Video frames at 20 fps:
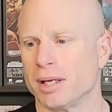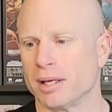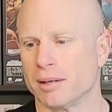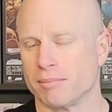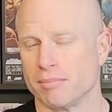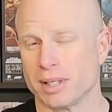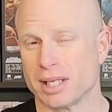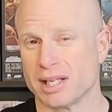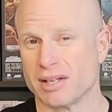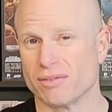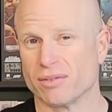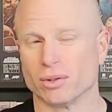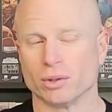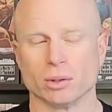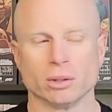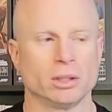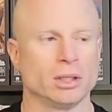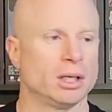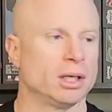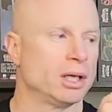
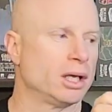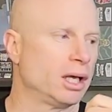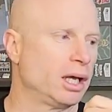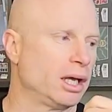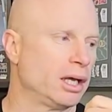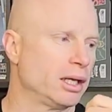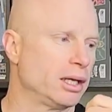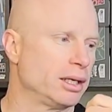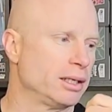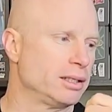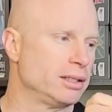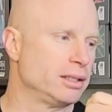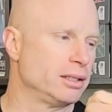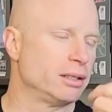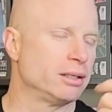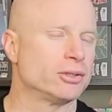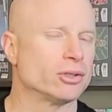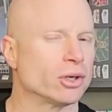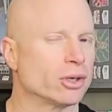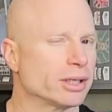medieval,
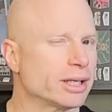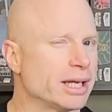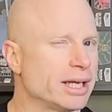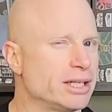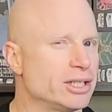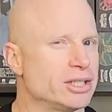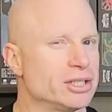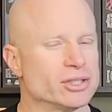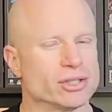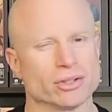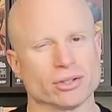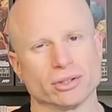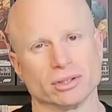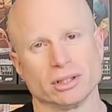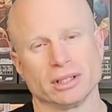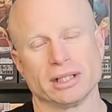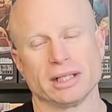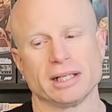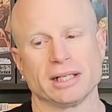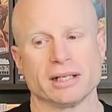Dark Ages,
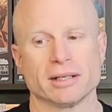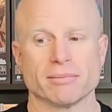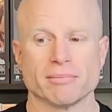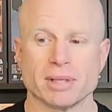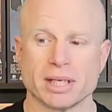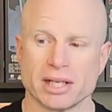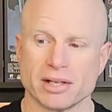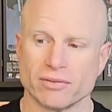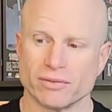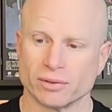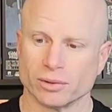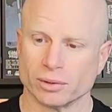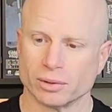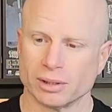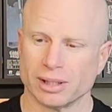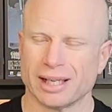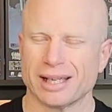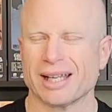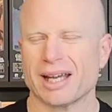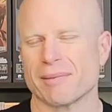early
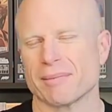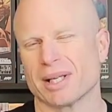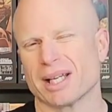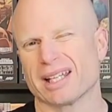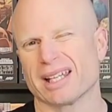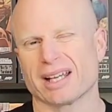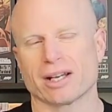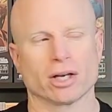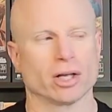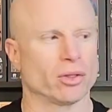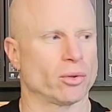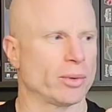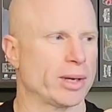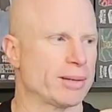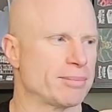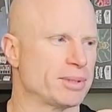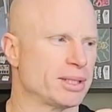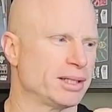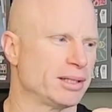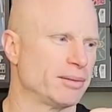medieval. I mean, I like all the way
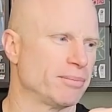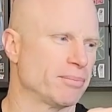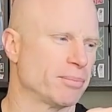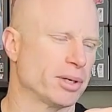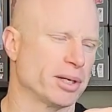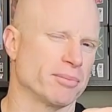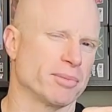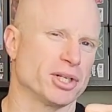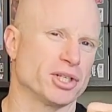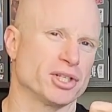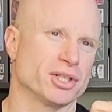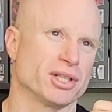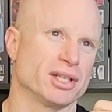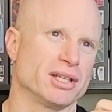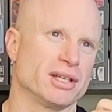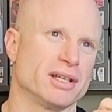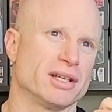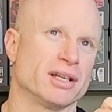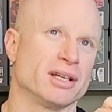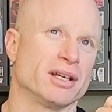up to pretty much
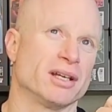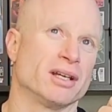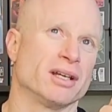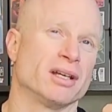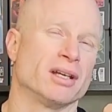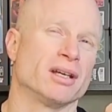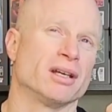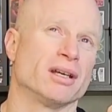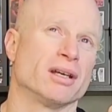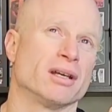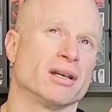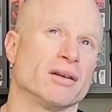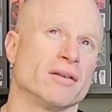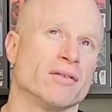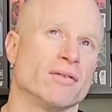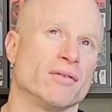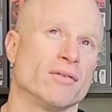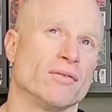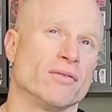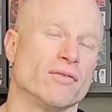the
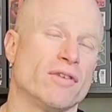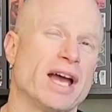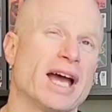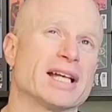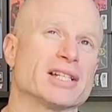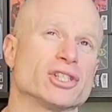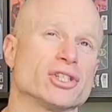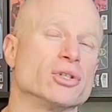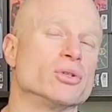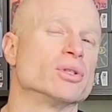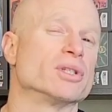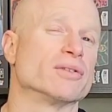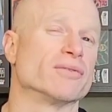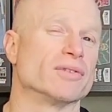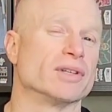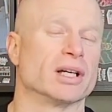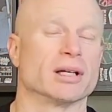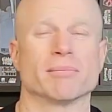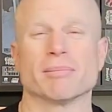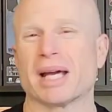vast use of
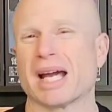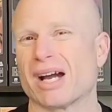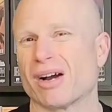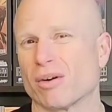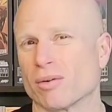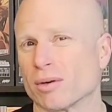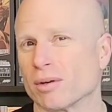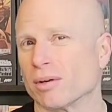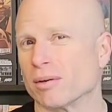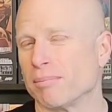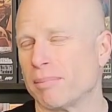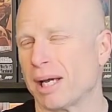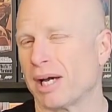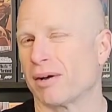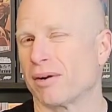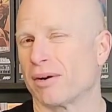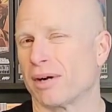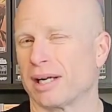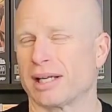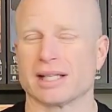
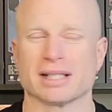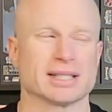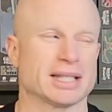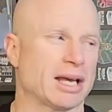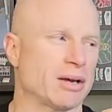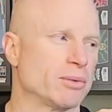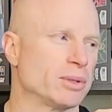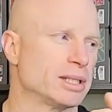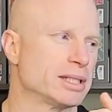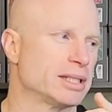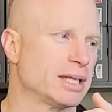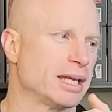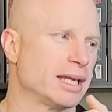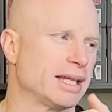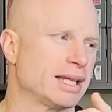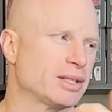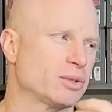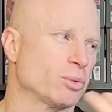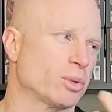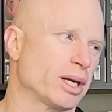gunpowder, I guess I would say.
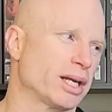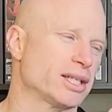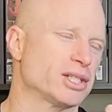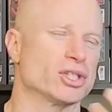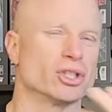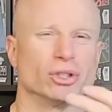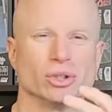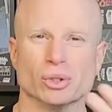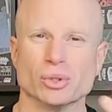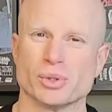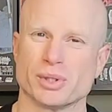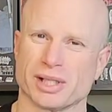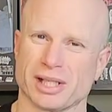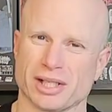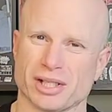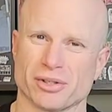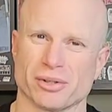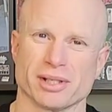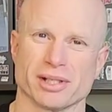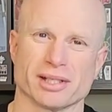That's when I start losing
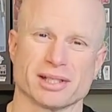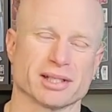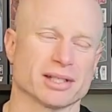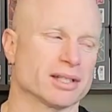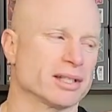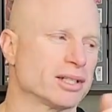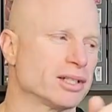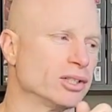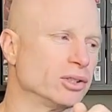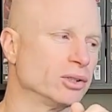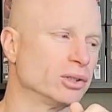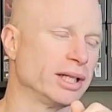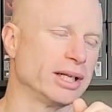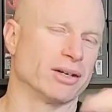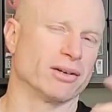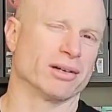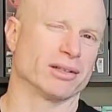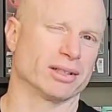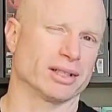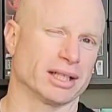interest till later
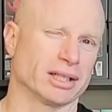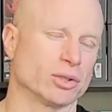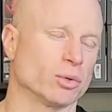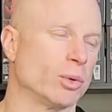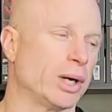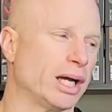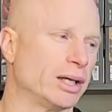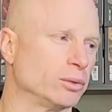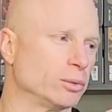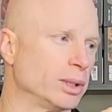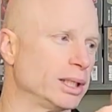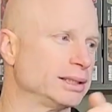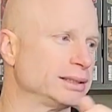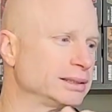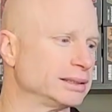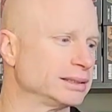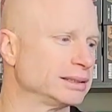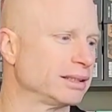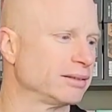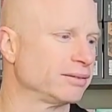on to like the Wild West
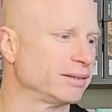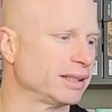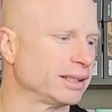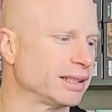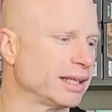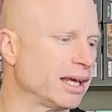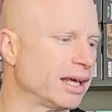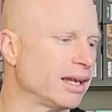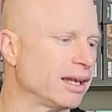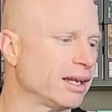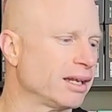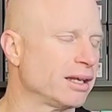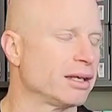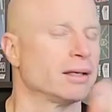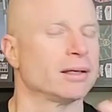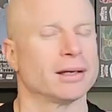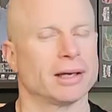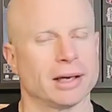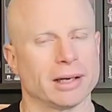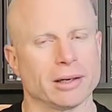and stuff like that.
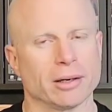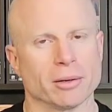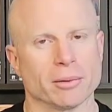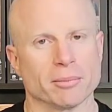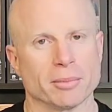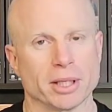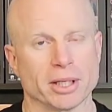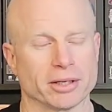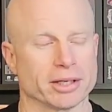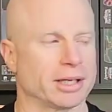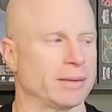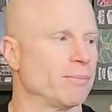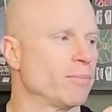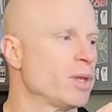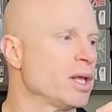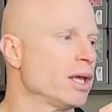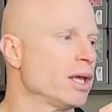I know, American.